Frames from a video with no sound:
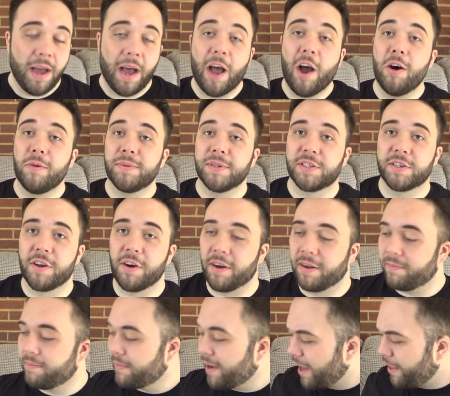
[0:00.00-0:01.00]
I hope it's
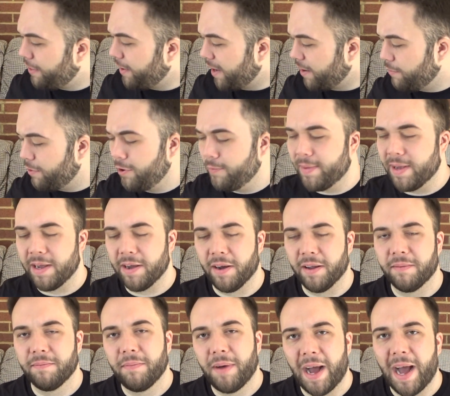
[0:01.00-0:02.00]
good. I think it will be
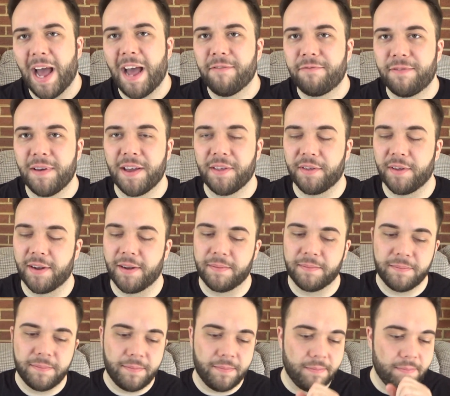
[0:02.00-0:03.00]
good. I have faith in
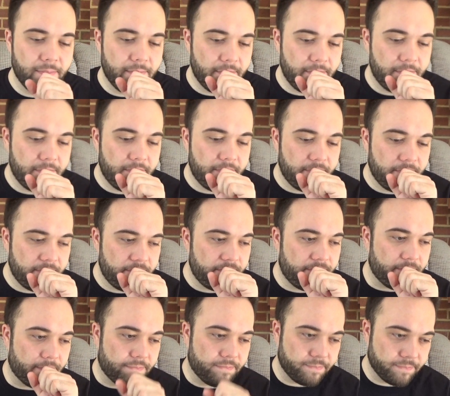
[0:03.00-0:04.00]

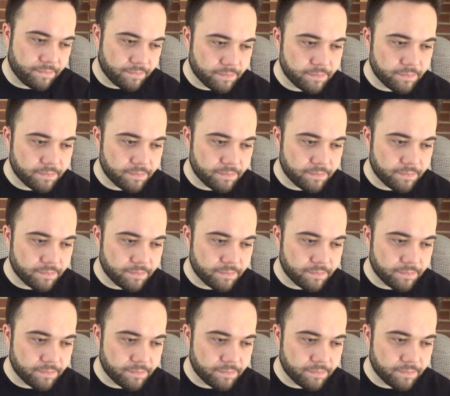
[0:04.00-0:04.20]
it.